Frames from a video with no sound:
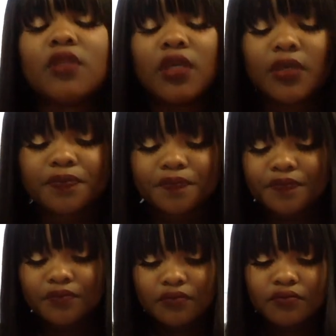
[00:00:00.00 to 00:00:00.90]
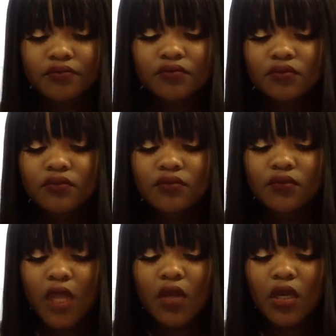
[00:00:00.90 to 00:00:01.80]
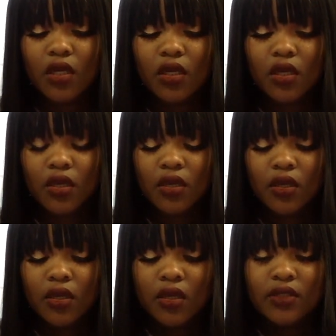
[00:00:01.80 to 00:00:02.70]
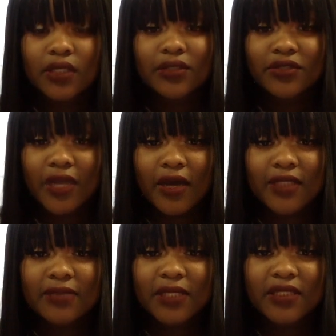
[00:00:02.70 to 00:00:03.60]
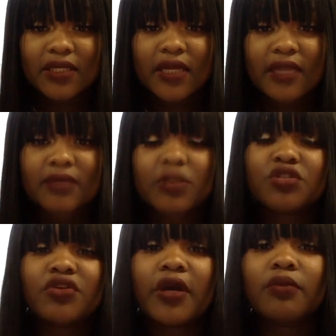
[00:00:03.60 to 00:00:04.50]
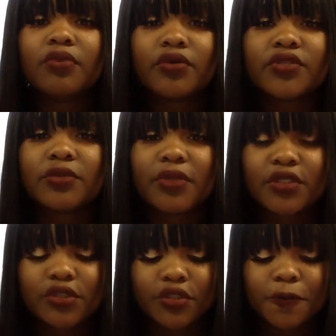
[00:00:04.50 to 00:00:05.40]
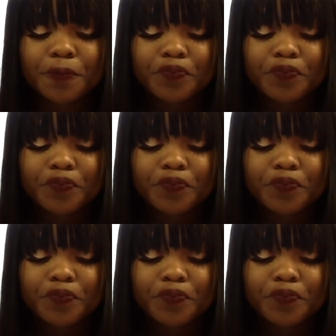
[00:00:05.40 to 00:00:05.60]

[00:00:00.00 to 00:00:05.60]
Yeah. Okay. So I told you how I did my study, guys. I'm going to try and post a picture.